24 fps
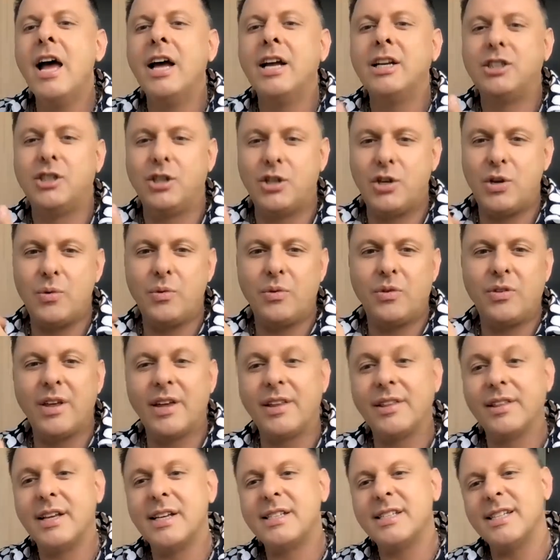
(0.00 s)
Do you
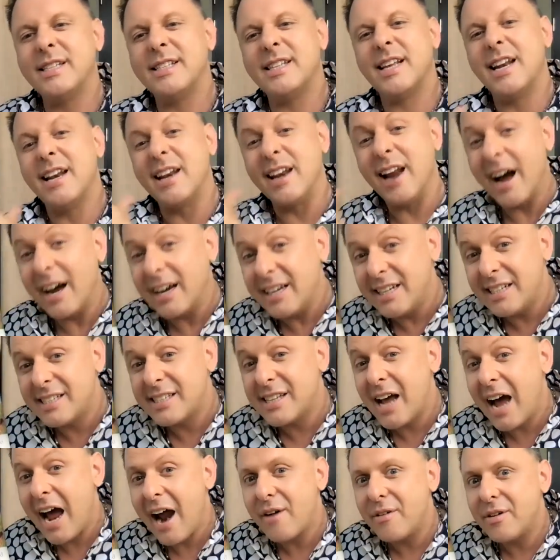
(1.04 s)
think this is a nice
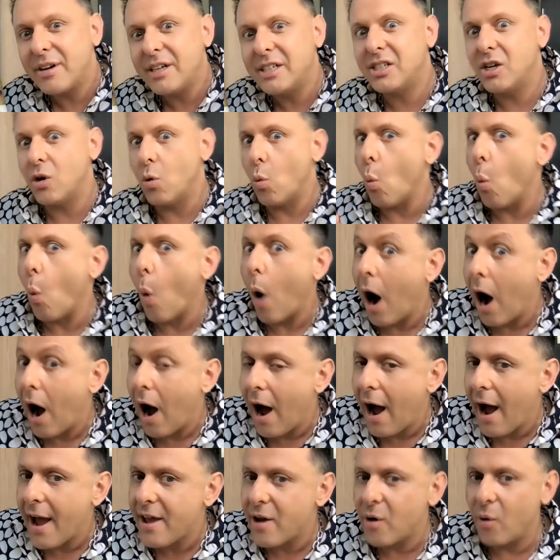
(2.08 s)
character?
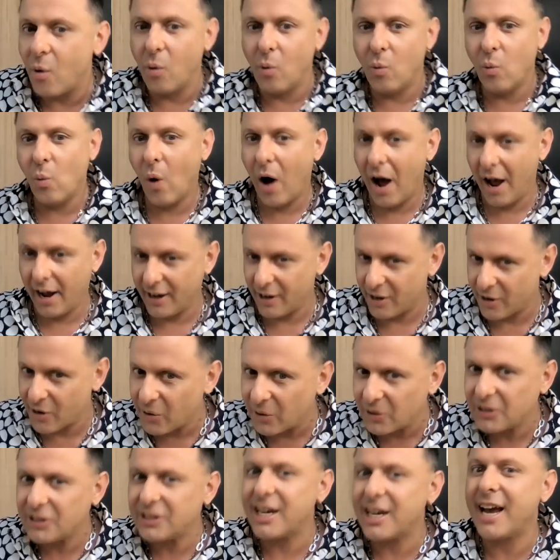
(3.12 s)
Why or why
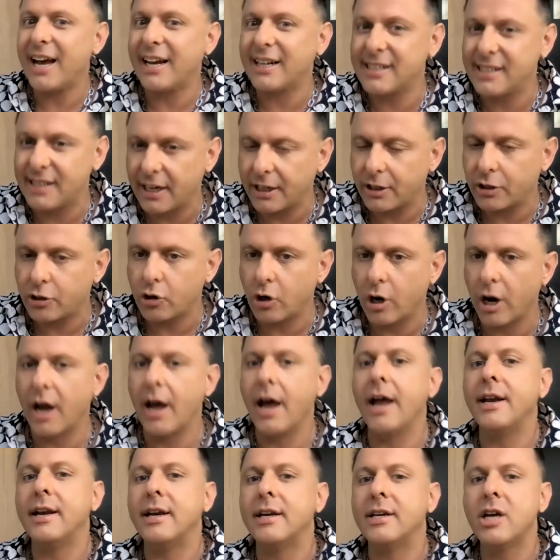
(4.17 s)
not, etc.
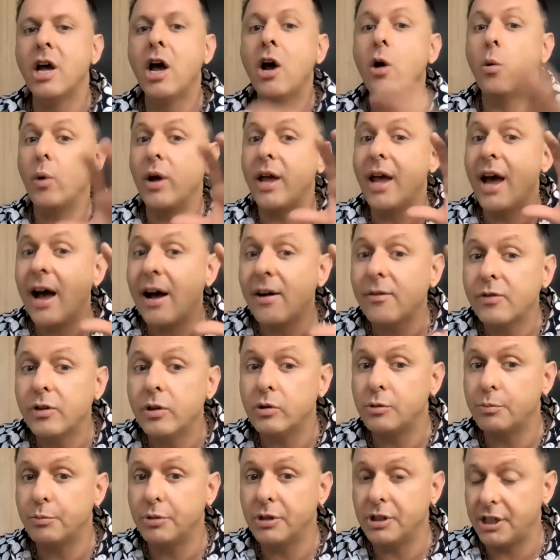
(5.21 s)
And we have those
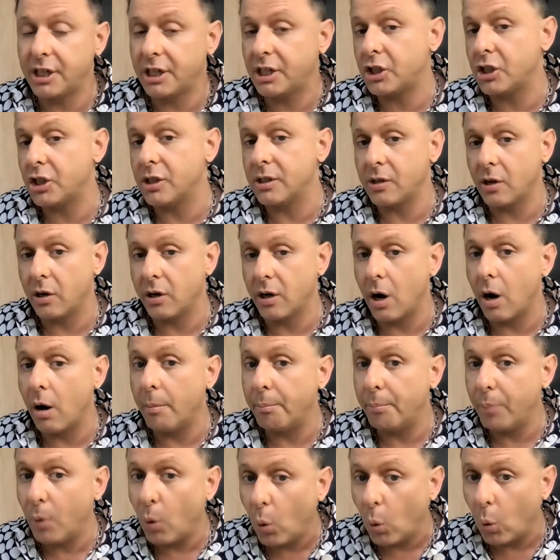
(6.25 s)
predictions on our
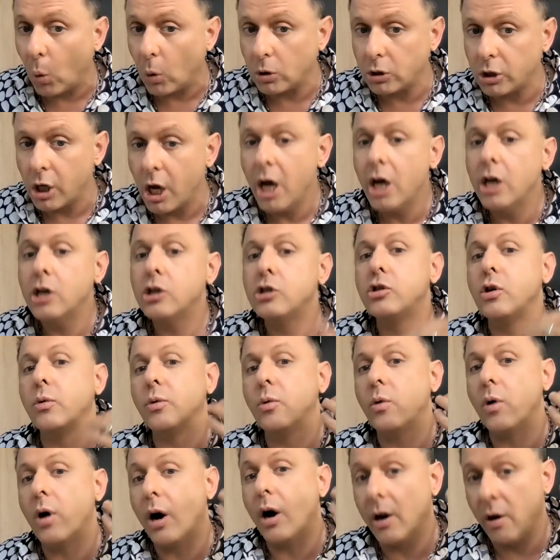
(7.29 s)
board,
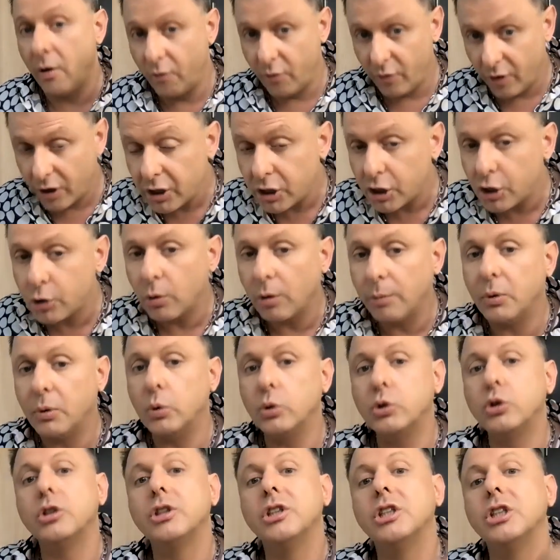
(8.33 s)
so our virtual board,
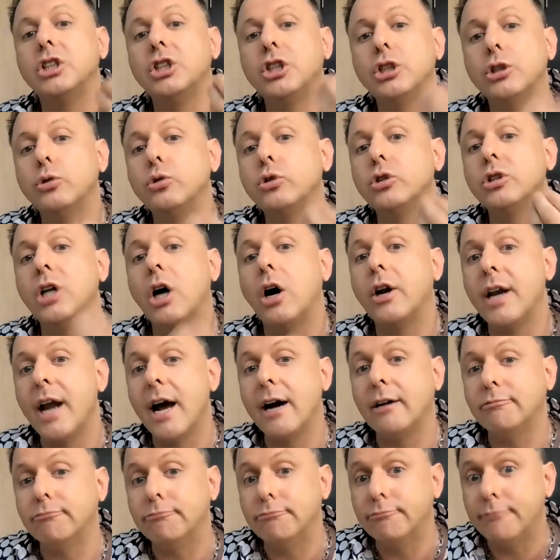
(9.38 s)
so the children are
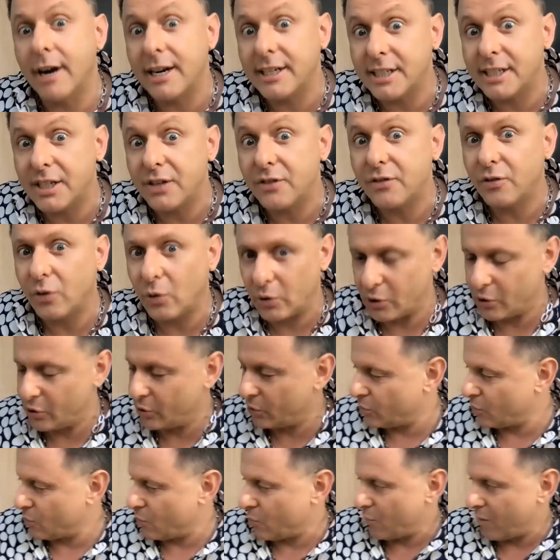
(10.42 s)
now ready for the
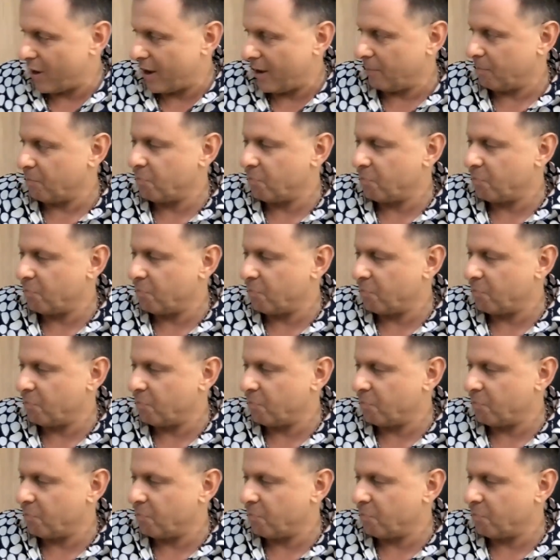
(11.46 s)
story.